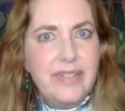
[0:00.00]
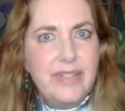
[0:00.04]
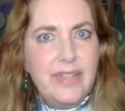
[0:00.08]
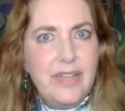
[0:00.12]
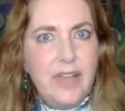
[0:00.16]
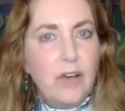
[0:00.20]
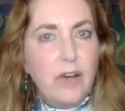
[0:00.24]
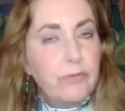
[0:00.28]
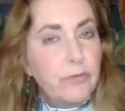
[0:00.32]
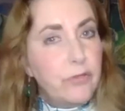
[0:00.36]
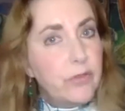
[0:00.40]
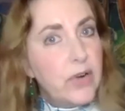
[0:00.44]

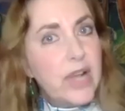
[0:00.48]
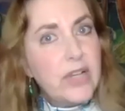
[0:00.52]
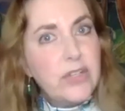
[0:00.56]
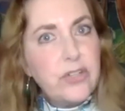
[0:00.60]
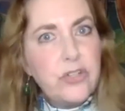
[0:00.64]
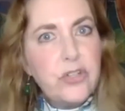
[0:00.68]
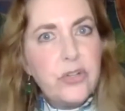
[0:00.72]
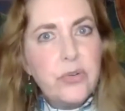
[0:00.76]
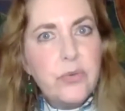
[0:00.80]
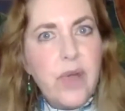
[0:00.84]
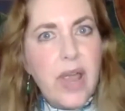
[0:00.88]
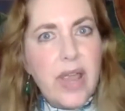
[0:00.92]
of
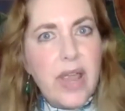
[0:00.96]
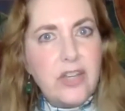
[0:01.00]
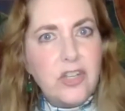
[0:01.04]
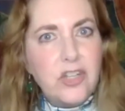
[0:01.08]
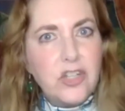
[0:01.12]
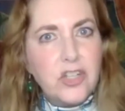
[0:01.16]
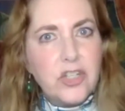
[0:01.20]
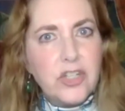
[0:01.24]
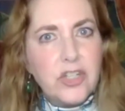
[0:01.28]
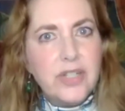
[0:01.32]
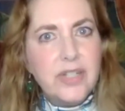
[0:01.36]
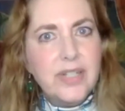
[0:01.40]

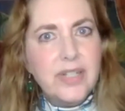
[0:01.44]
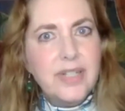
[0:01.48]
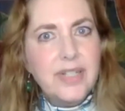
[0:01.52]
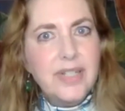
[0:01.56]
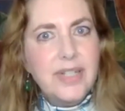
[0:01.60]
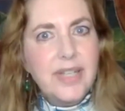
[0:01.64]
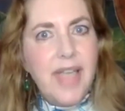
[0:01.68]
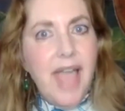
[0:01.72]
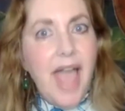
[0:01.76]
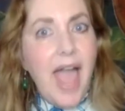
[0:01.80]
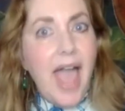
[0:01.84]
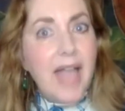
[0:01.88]
restoration,
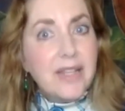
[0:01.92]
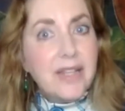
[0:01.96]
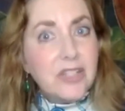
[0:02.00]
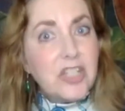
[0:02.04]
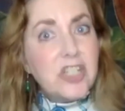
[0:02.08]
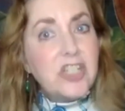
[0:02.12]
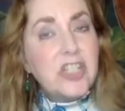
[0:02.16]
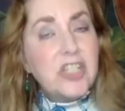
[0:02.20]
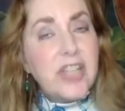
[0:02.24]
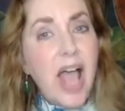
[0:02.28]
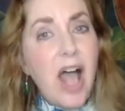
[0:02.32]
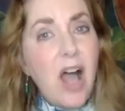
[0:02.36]
and
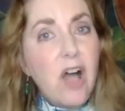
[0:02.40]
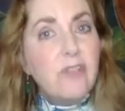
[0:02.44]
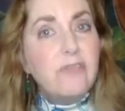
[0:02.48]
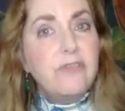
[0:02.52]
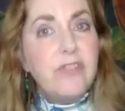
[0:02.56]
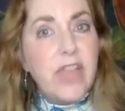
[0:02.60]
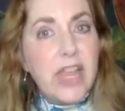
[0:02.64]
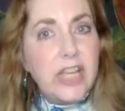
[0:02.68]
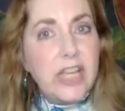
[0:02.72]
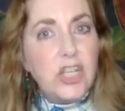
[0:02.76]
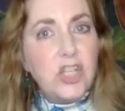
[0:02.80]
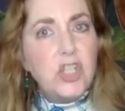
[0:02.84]

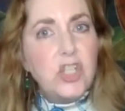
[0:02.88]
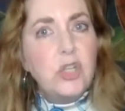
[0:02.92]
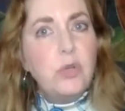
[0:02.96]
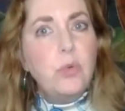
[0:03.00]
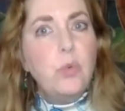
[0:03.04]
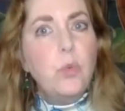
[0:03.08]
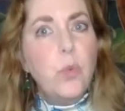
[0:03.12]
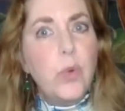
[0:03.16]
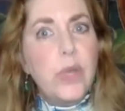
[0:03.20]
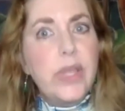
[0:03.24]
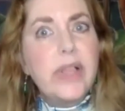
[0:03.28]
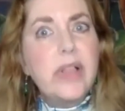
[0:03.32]

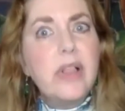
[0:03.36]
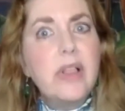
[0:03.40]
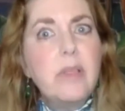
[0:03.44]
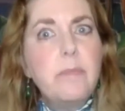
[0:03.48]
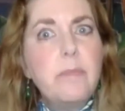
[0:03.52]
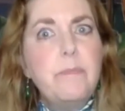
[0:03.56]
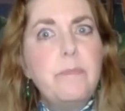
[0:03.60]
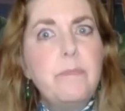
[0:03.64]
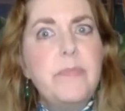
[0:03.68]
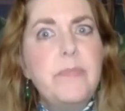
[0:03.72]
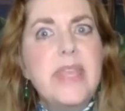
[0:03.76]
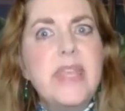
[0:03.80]
salvation will
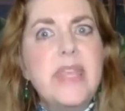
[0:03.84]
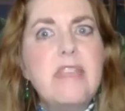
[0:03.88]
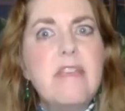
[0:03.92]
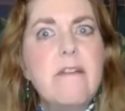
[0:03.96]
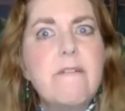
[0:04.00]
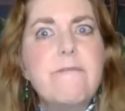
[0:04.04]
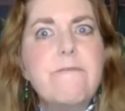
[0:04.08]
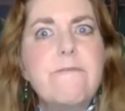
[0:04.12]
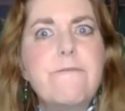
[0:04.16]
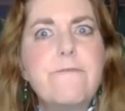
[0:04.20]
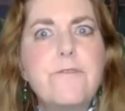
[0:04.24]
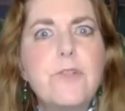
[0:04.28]
be
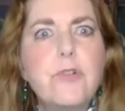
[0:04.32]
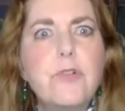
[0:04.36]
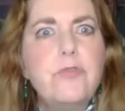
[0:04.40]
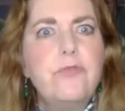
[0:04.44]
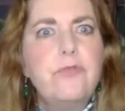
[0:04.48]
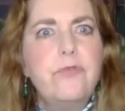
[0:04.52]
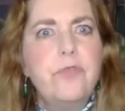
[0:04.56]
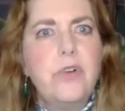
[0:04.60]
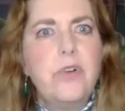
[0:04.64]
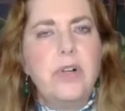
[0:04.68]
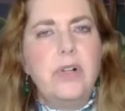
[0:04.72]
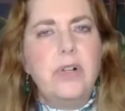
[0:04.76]

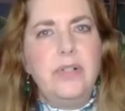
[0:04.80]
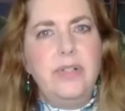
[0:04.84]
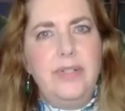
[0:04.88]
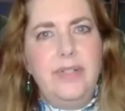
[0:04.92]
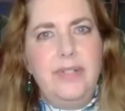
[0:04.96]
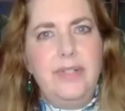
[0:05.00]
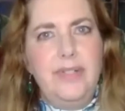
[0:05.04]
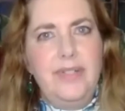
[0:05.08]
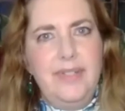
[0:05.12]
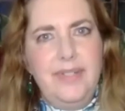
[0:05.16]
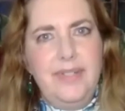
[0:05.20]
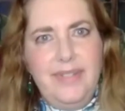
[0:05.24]
fruitful,
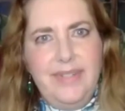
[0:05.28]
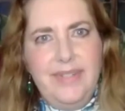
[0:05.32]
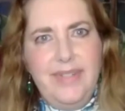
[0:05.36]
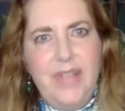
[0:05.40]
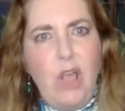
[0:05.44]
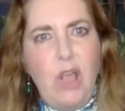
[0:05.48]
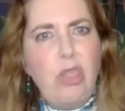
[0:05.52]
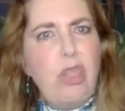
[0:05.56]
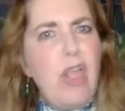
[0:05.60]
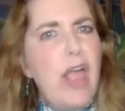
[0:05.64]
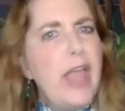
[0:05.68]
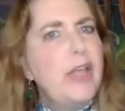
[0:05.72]

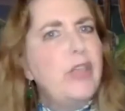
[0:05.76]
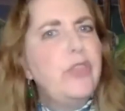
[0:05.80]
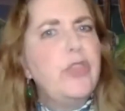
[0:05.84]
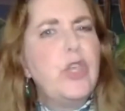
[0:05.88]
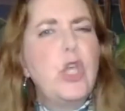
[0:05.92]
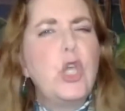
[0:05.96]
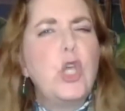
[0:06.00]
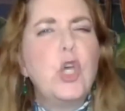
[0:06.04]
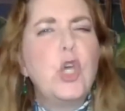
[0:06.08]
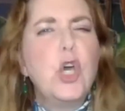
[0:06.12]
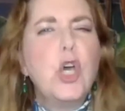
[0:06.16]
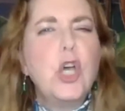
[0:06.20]
like the
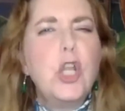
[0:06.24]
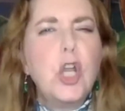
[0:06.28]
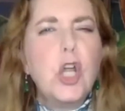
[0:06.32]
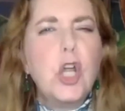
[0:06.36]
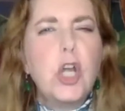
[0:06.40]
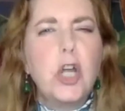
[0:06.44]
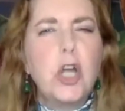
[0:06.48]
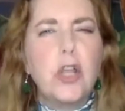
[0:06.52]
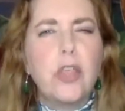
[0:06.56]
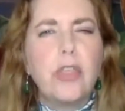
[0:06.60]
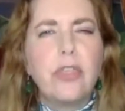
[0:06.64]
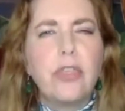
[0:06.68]
good
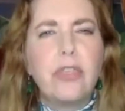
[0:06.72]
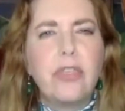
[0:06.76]
earth.